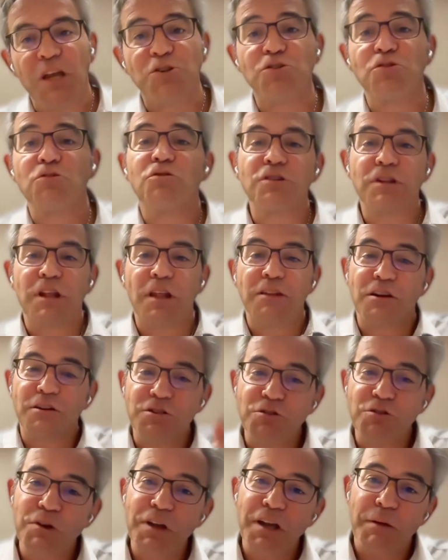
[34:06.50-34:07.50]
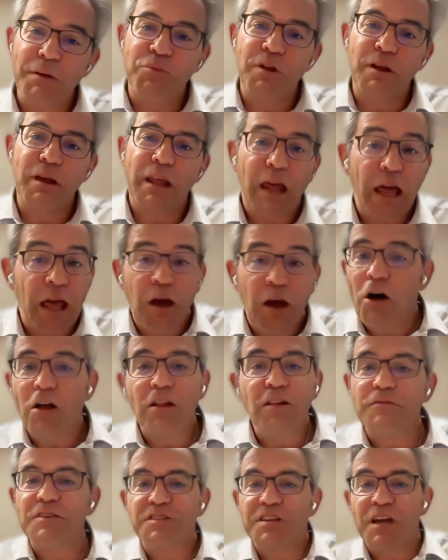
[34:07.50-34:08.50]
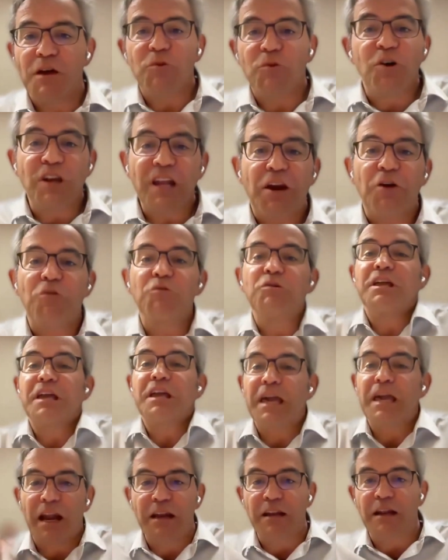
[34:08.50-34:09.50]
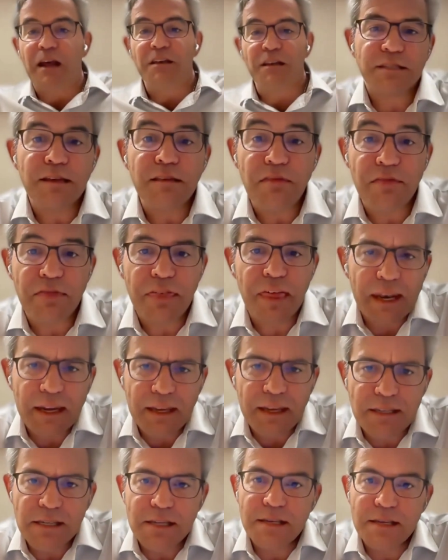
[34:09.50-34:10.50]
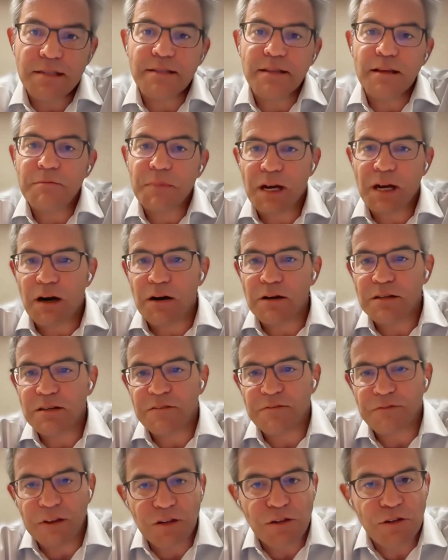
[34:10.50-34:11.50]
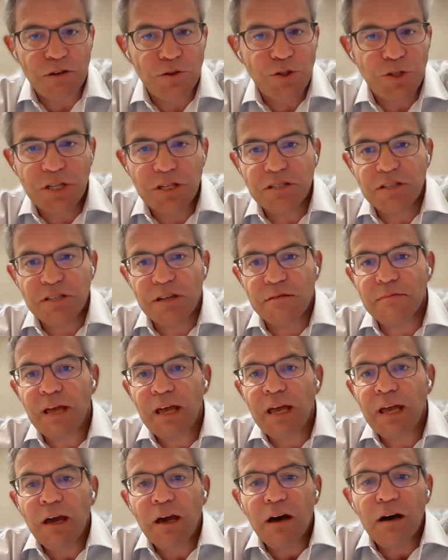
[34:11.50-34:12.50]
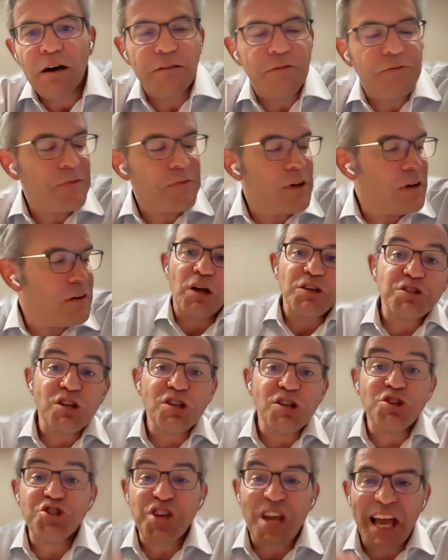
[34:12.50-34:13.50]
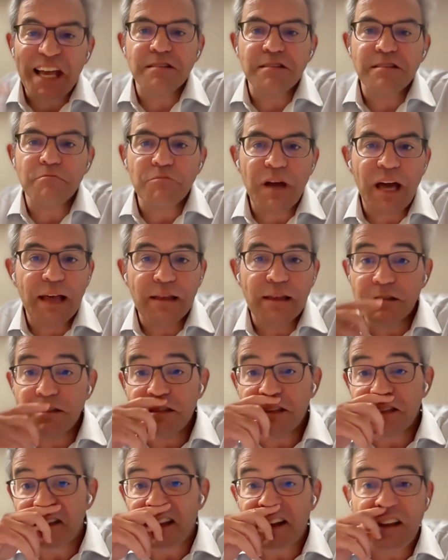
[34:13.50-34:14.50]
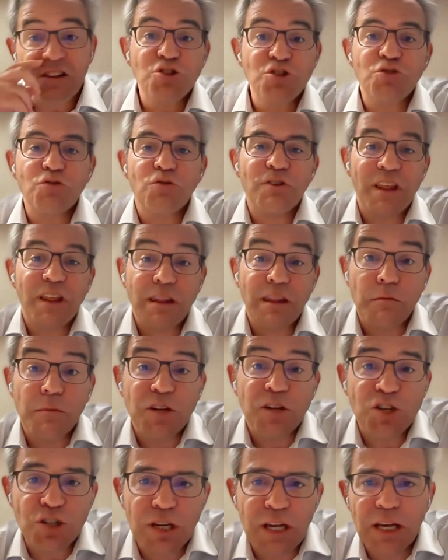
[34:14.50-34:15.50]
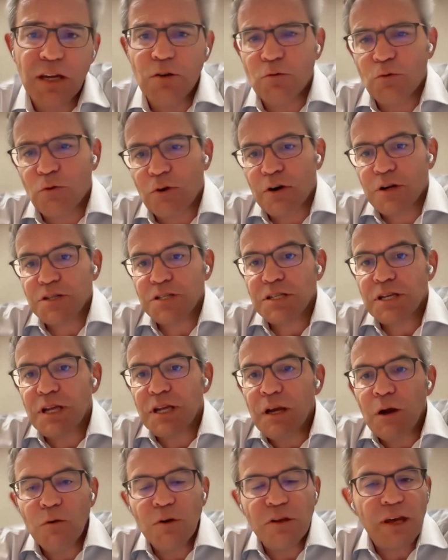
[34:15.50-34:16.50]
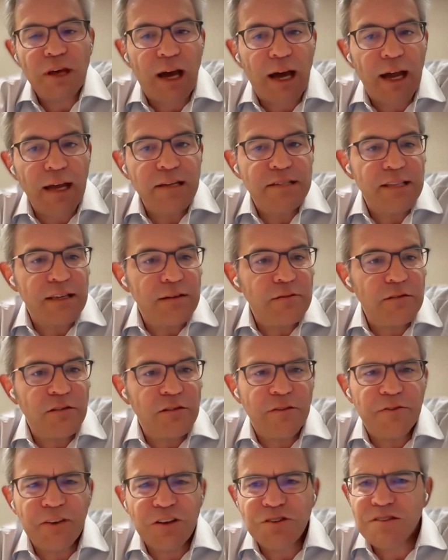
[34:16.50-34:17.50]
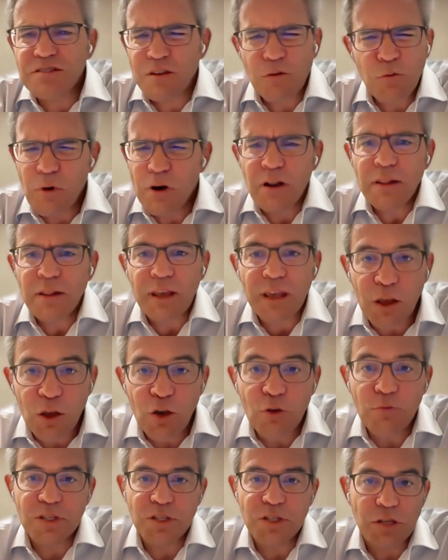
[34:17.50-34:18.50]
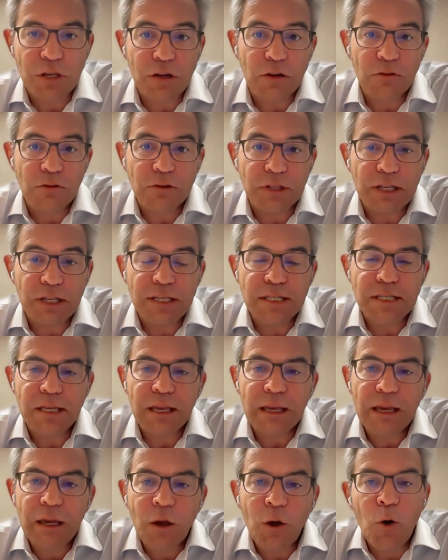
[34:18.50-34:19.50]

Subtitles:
make sure that they're doing all of a sudden, we're going to create a synthetic system, an artificial system of constant checks and balances that ensure that the machine works with the highest level of efficiency. Where are the humans in all this?